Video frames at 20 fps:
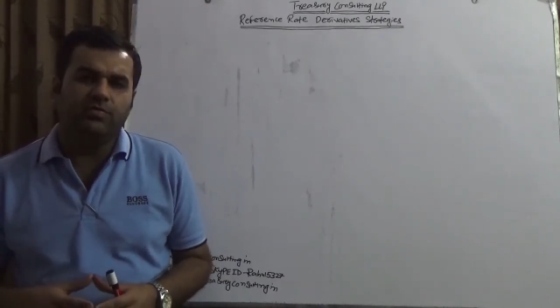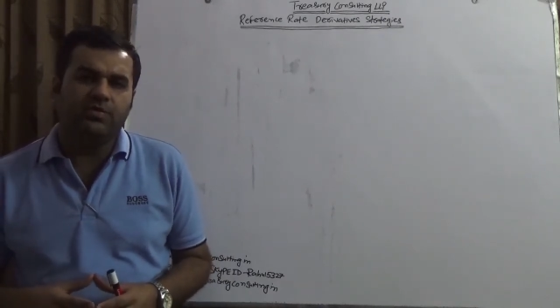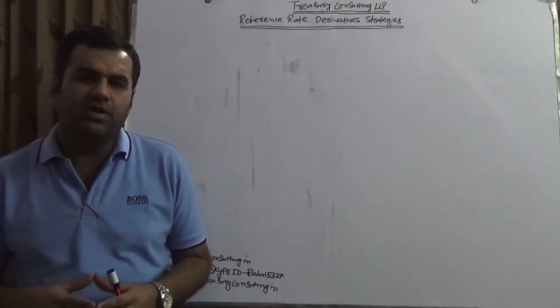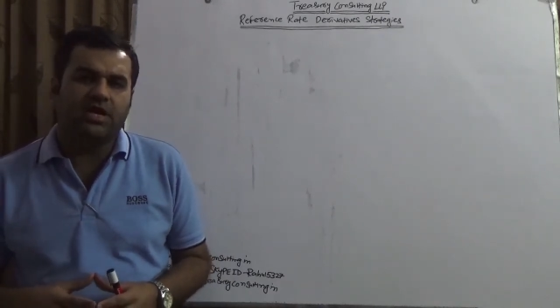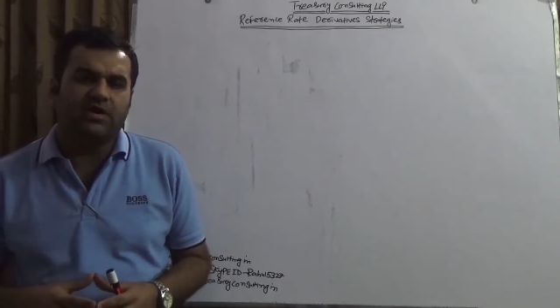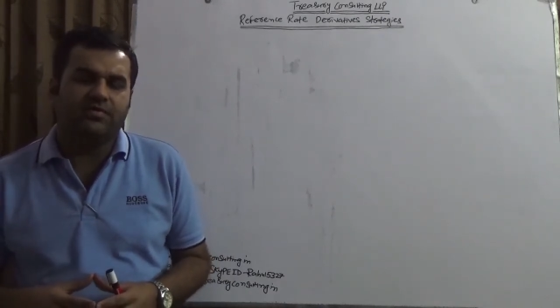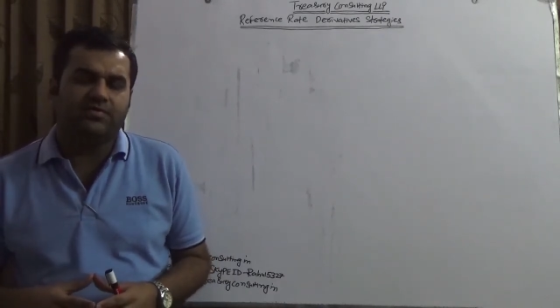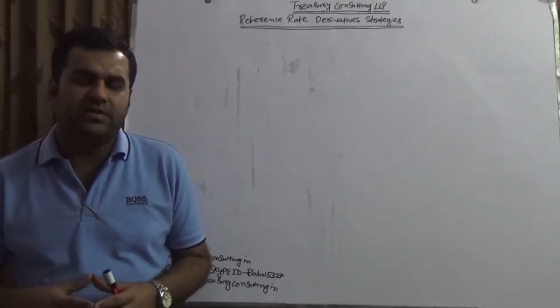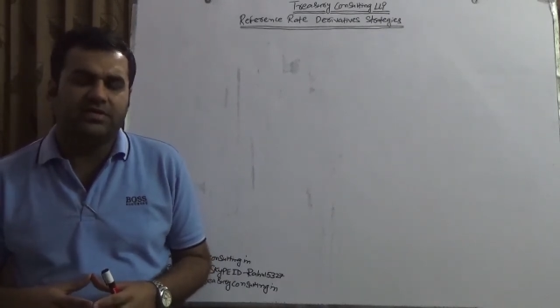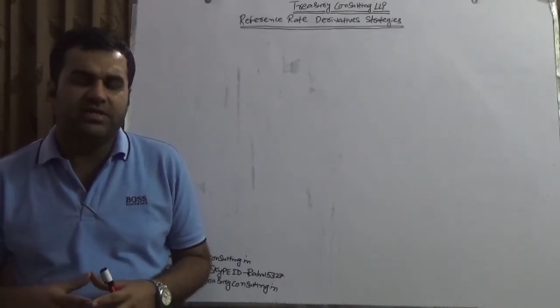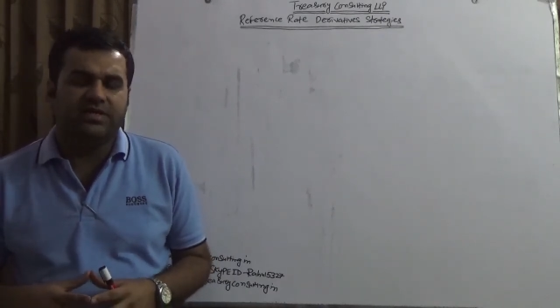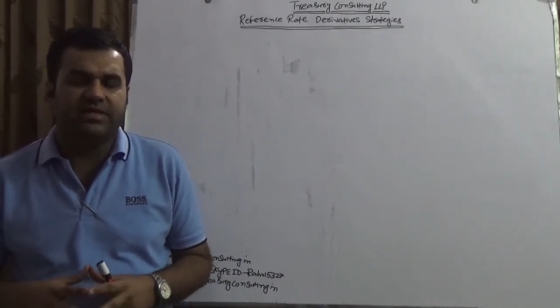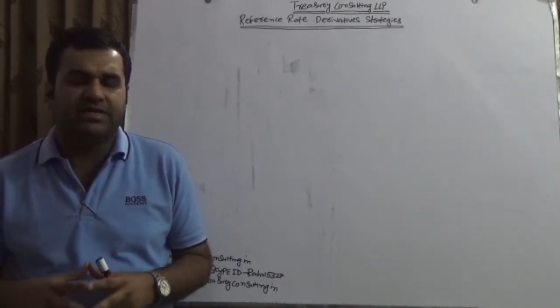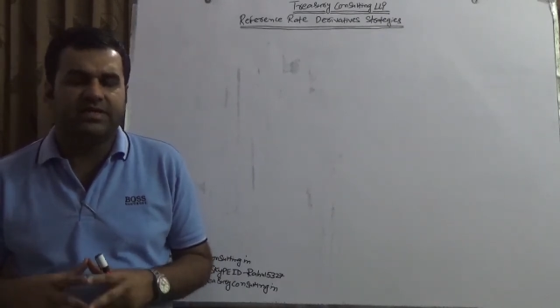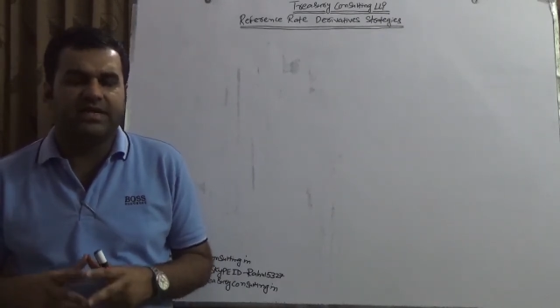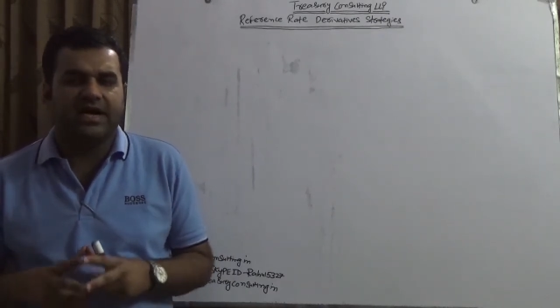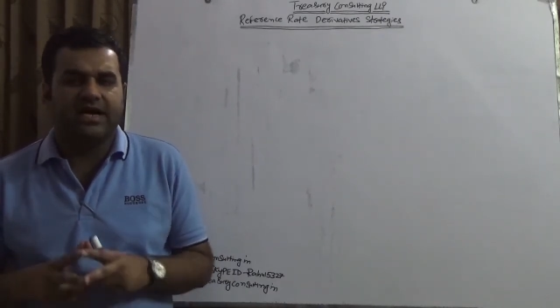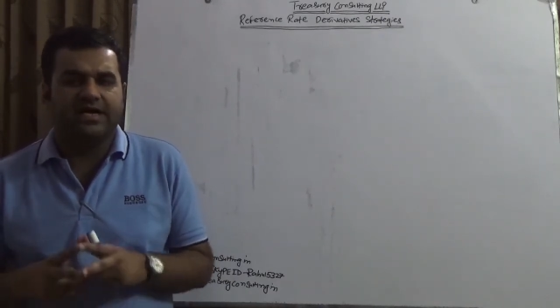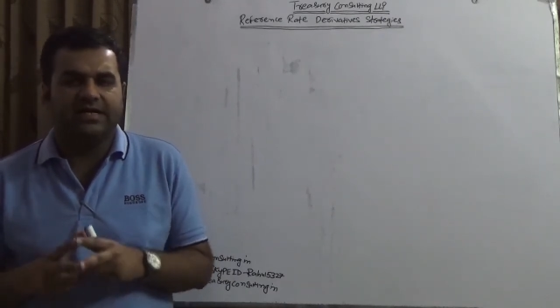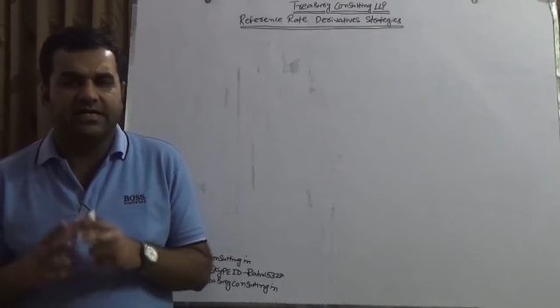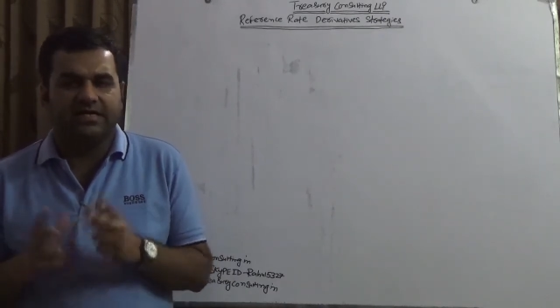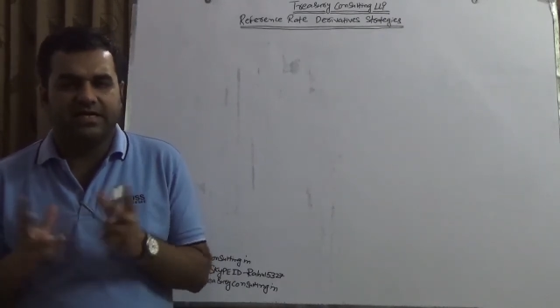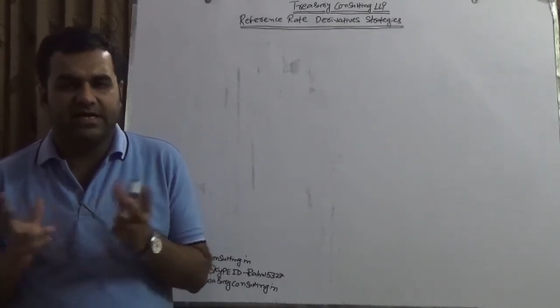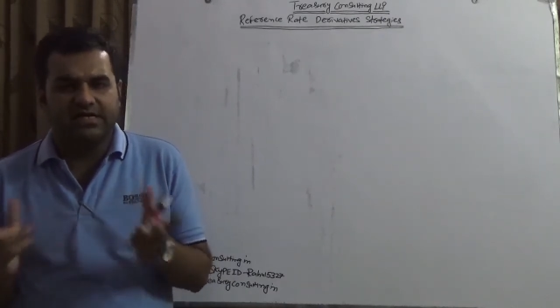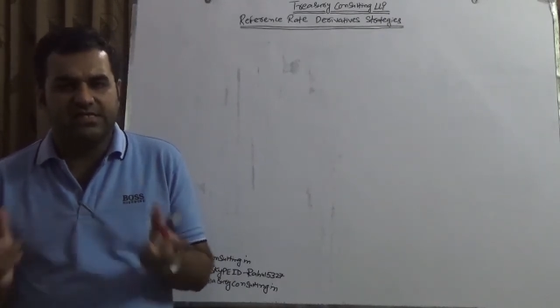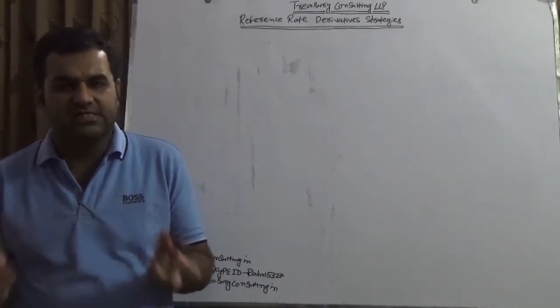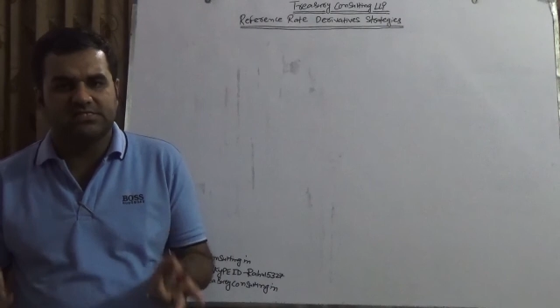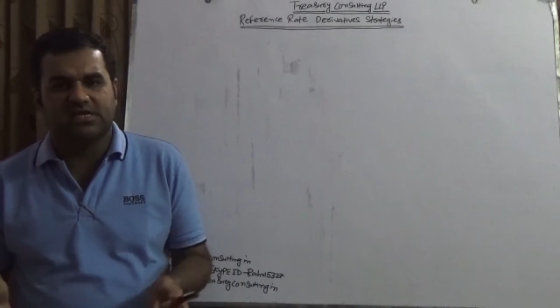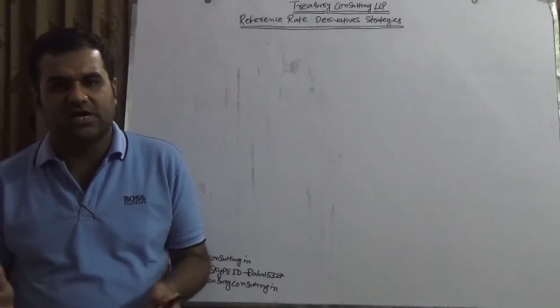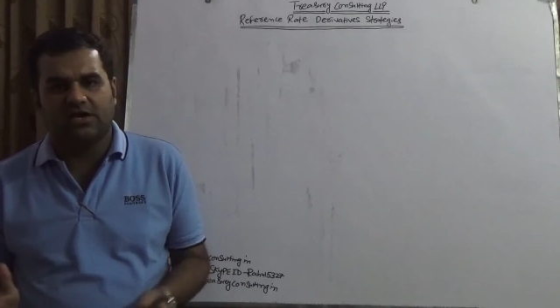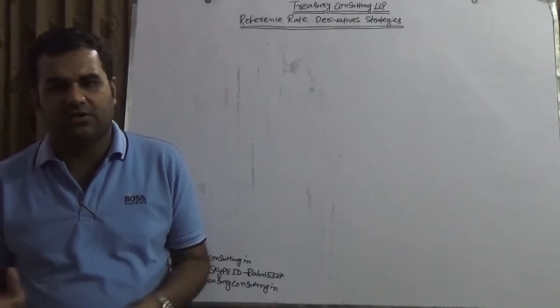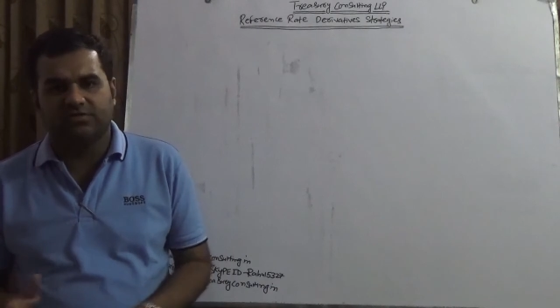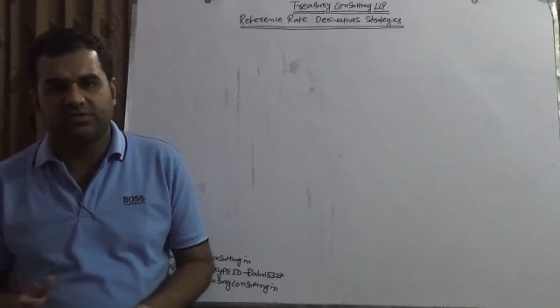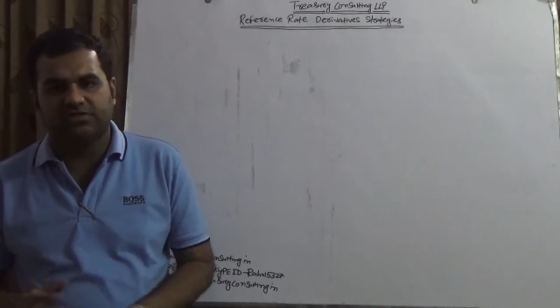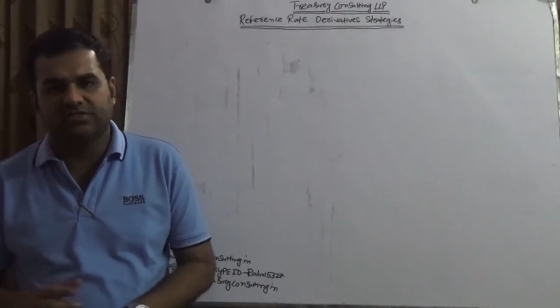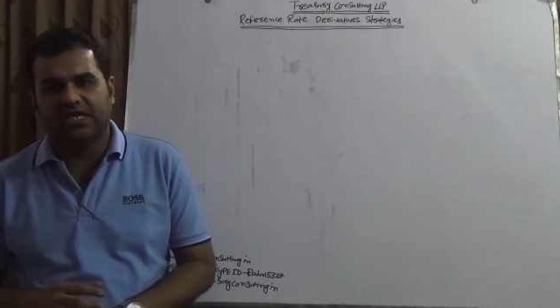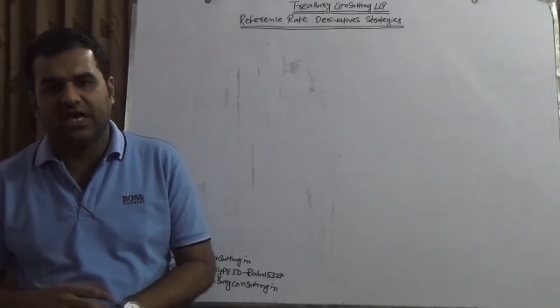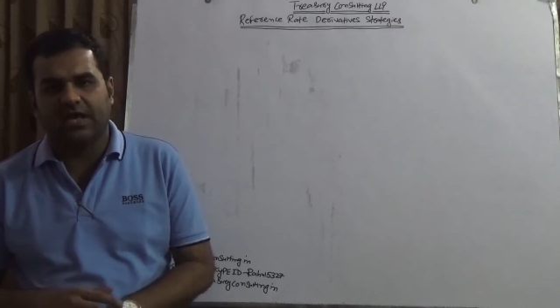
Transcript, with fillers: be cover the entire details how this